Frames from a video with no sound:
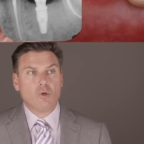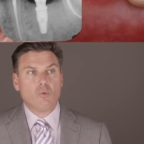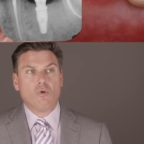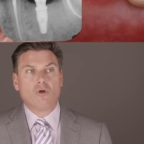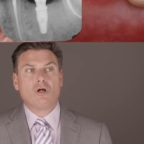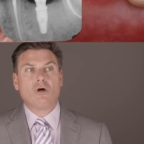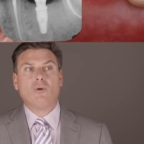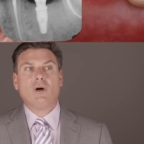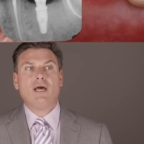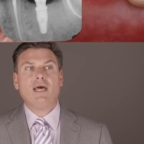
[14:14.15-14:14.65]

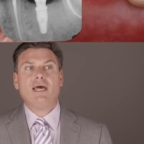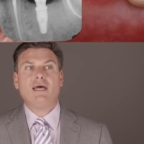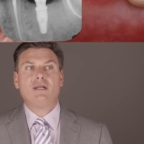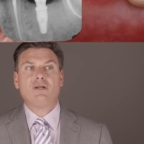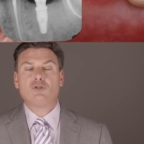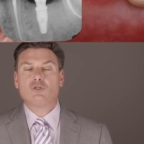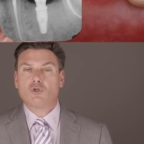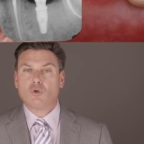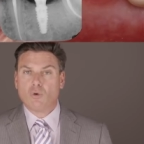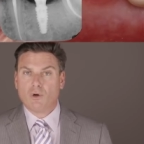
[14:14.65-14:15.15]
we'll go ahead
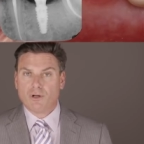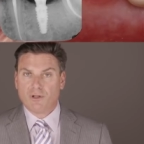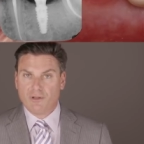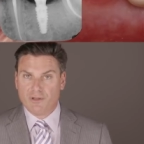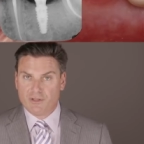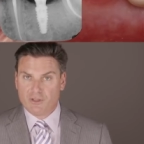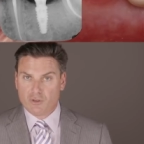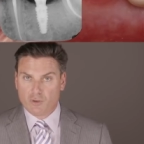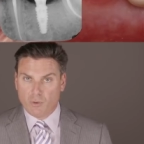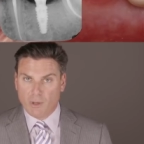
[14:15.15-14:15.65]
and torque
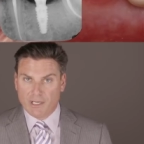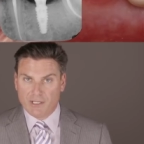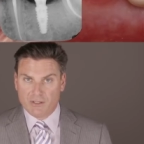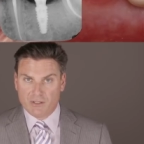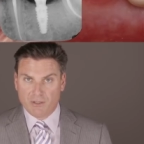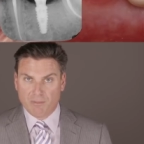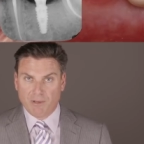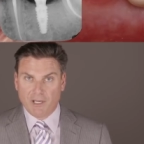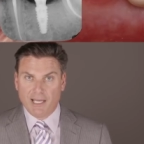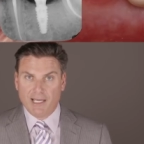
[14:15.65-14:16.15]
this twice
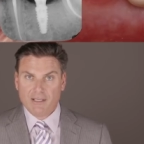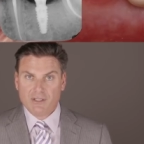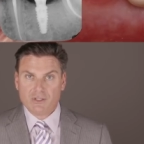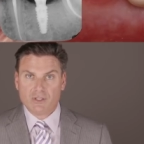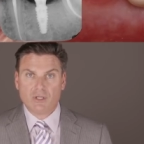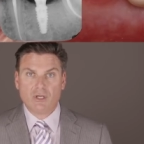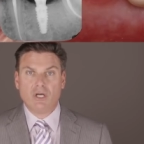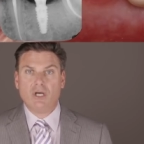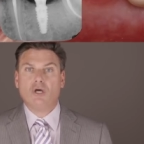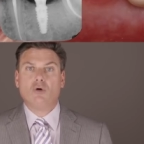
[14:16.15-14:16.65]
to
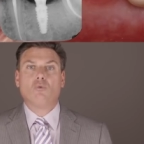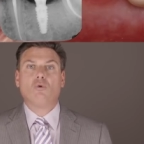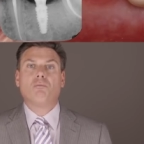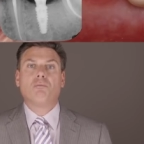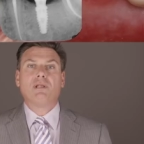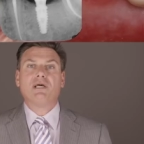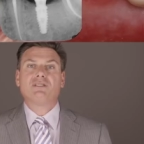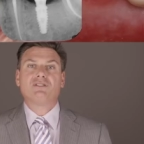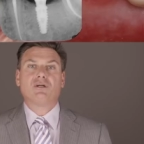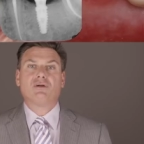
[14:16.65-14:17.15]
place. We'll
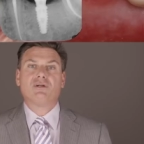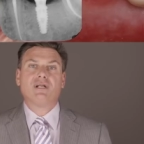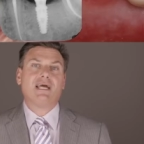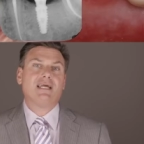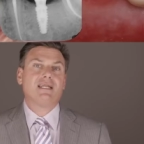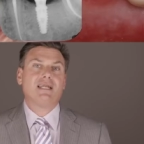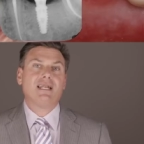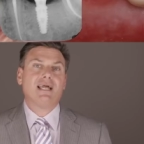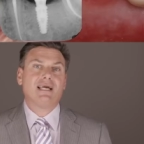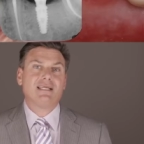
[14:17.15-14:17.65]
place our
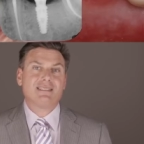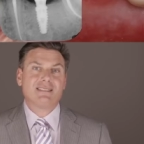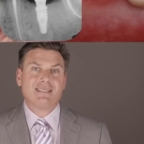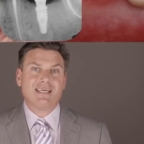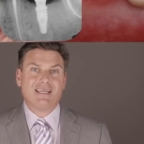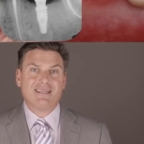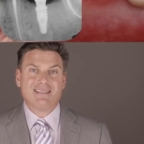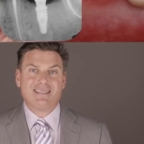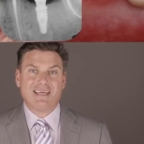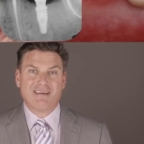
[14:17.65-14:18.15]
ninety-nine
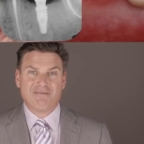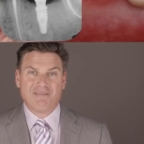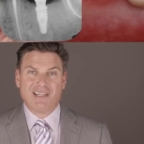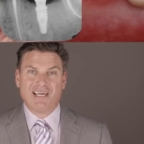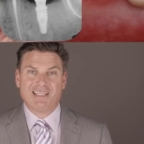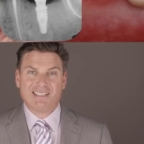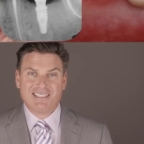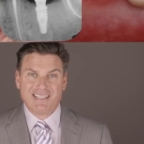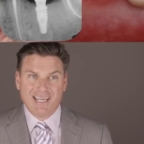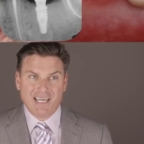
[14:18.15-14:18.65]
cent
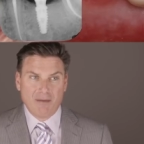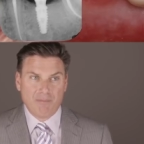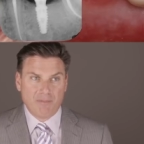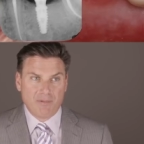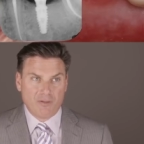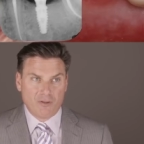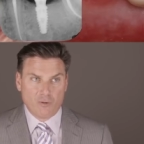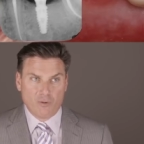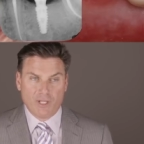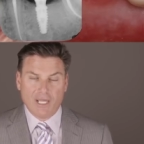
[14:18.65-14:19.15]
Teflon
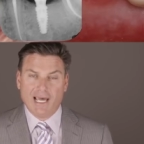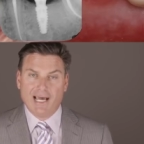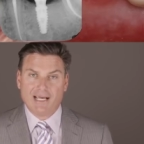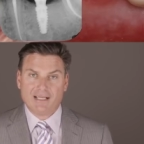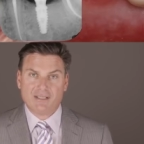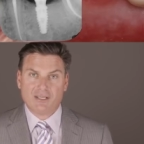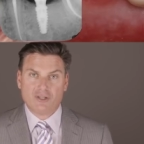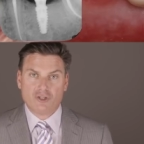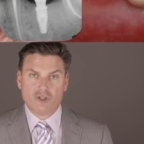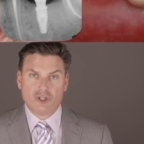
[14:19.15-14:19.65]
tape through the
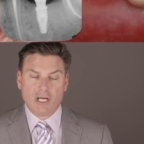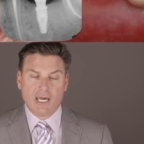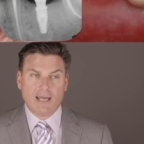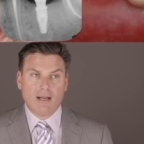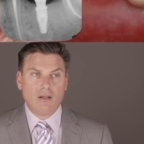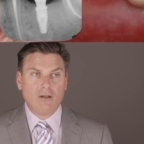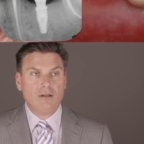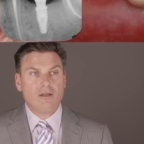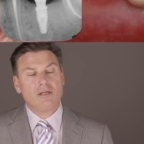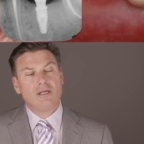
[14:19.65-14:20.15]
access
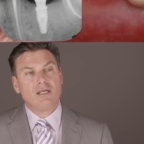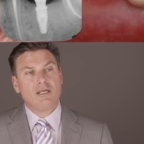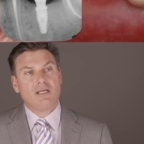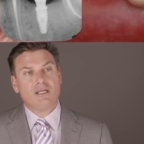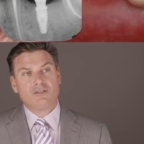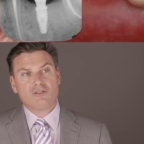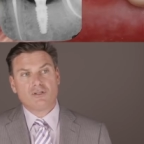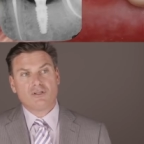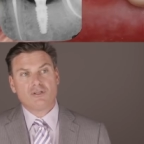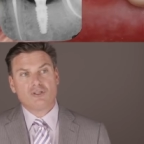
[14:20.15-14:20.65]
channel
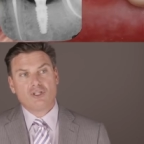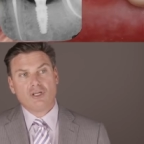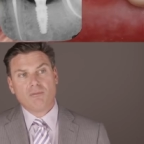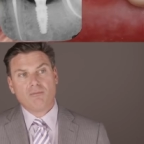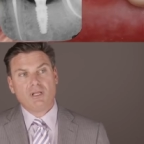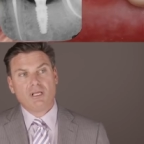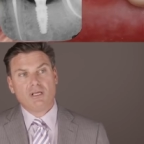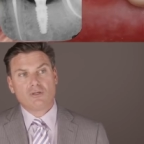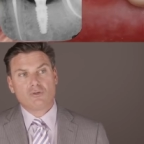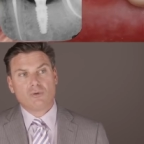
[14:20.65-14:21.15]
into the
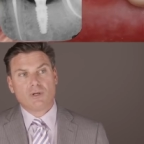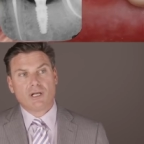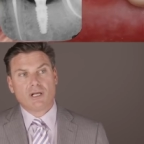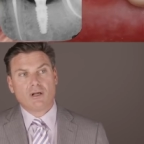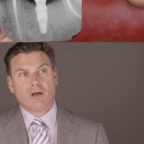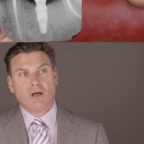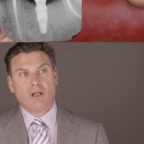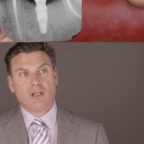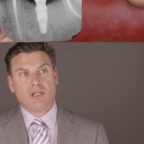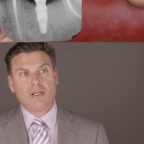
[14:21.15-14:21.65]
chimney is what I
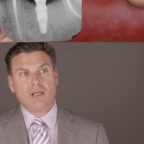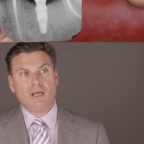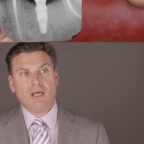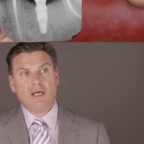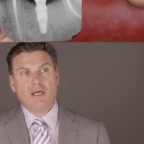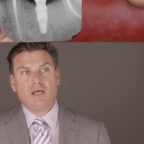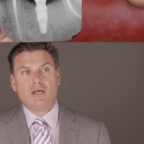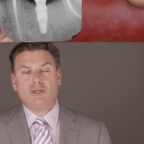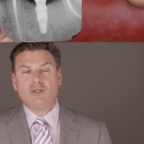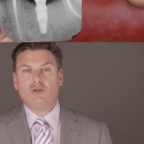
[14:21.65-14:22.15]
call it.
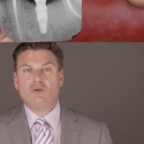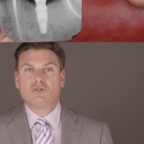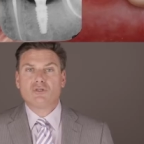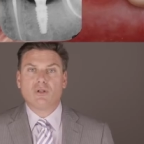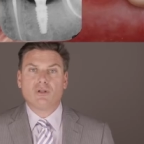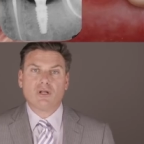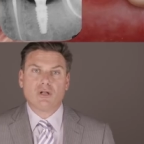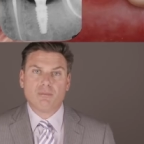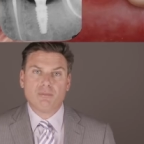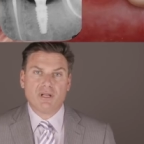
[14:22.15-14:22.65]
Use a
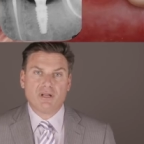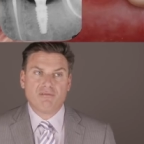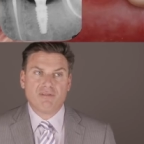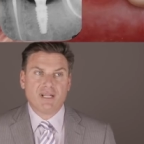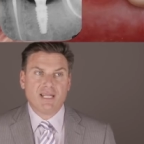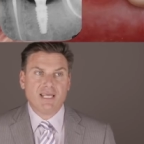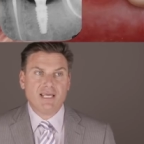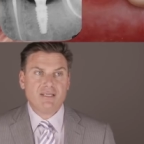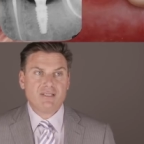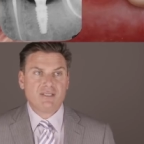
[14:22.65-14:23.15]
little bit of
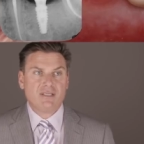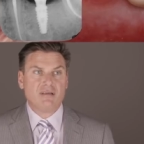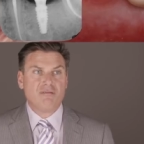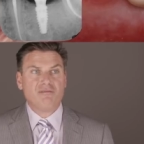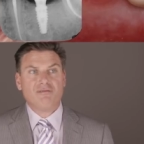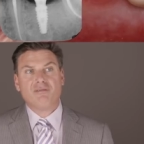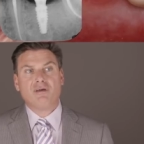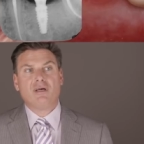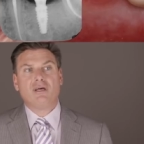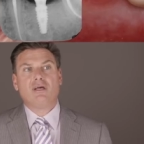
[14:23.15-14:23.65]

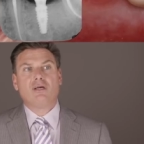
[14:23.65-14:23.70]
adhesive.